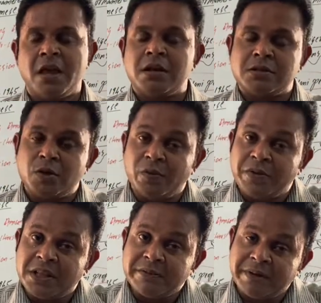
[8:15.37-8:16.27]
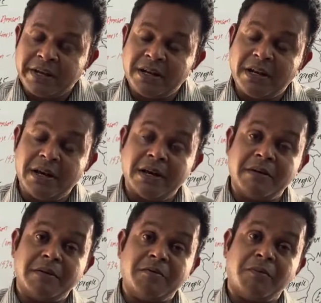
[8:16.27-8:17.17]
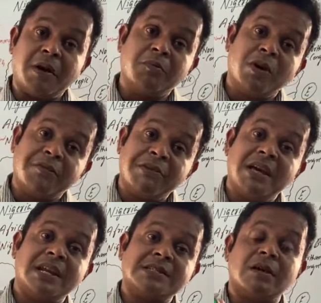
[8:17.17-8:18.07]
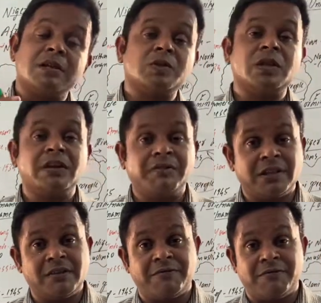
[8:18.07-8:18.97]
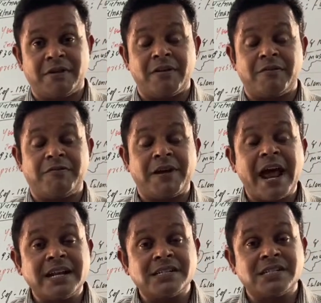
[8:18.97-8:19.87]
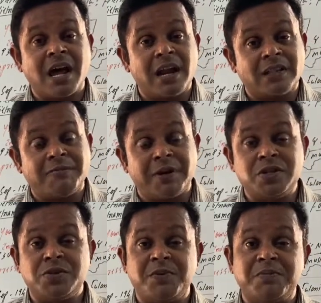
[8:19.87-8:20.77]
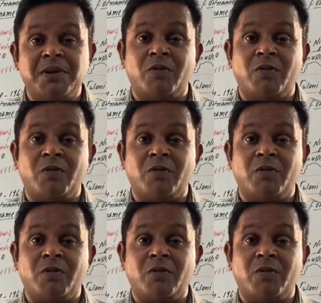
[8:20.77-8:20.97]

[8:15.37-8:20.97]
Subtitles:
So when one more fear is also there for the France or the French people.